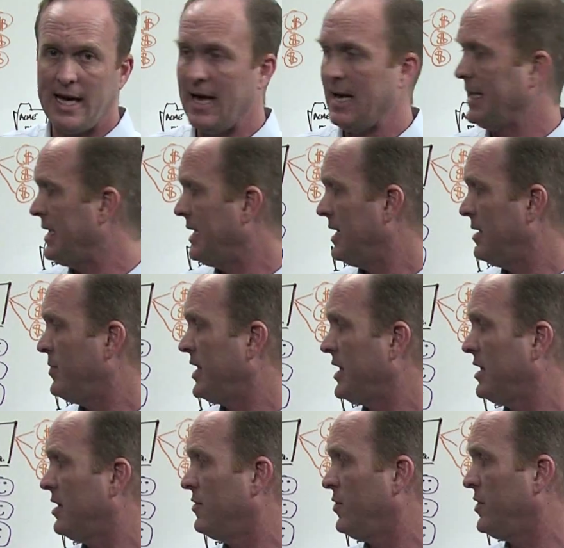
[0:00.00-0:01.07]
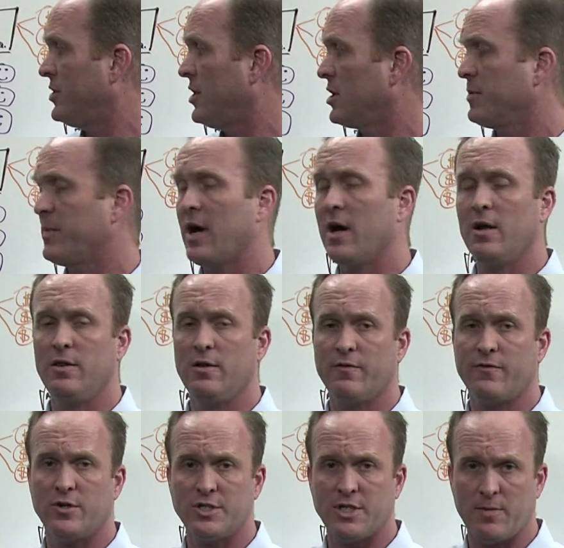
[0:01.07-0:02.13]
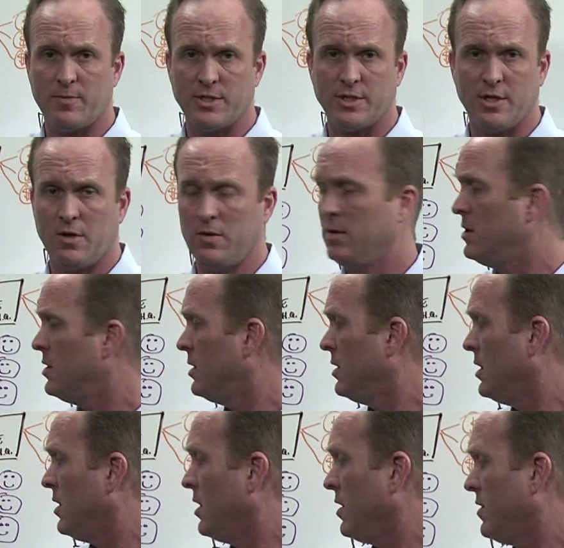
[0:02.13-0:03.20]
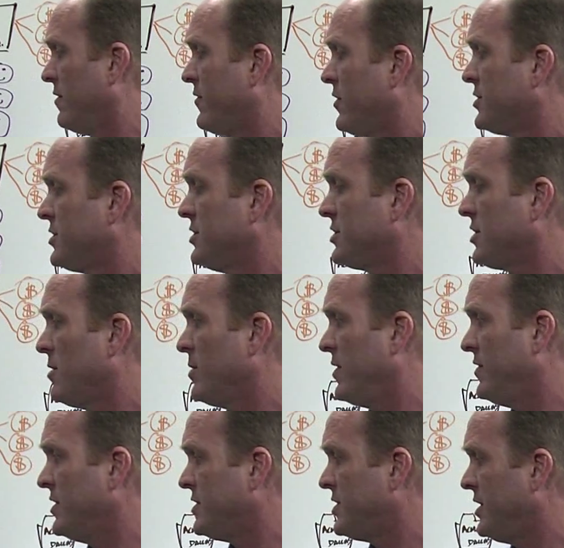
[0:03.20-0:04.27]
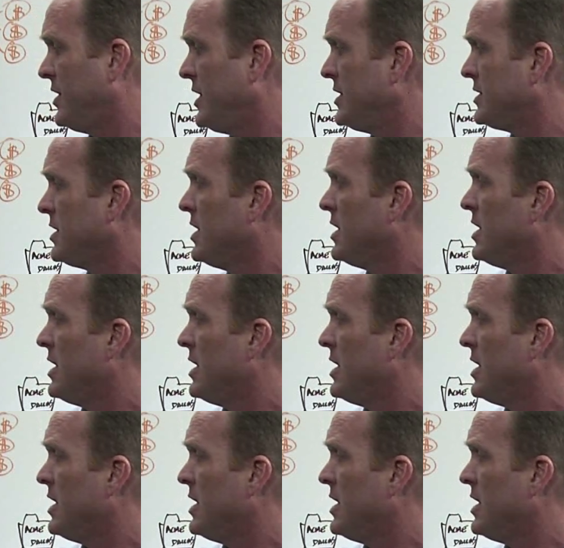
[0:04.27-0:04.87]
And again, because we talked about in the first episode, or the first installment of this series,